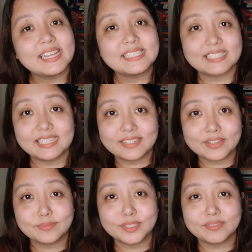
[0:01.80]
guys,
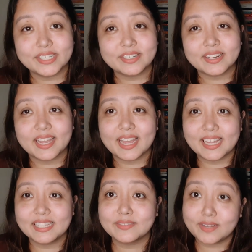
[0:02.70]
ynathemoodreader,
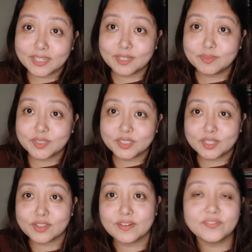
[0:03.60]
and welcome to
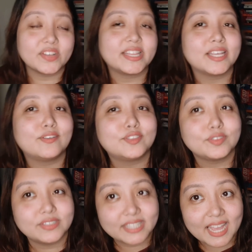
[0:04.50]
another video.
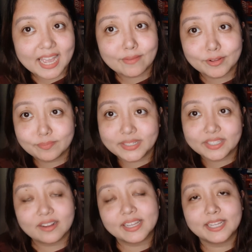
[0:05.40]
Today we'll be
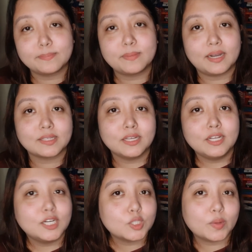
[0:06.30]
talking about
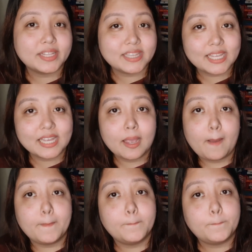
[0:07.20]
20
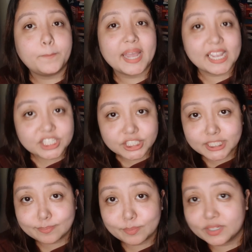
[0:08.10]

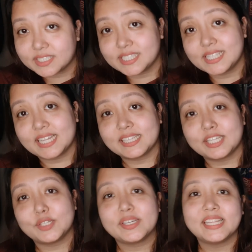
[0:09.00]
Asian books that
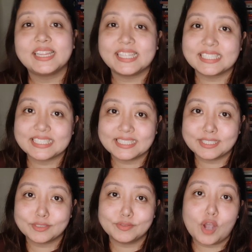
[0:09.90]
you can listen
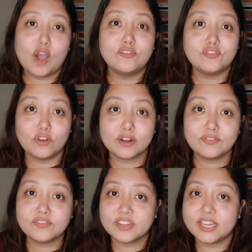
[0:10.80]
to for
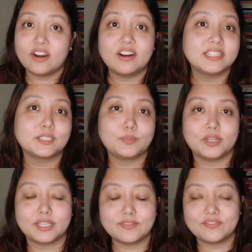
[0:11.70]
free on
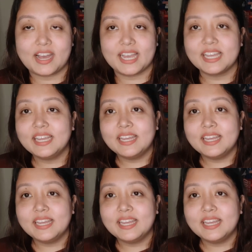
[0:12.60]
Spotify.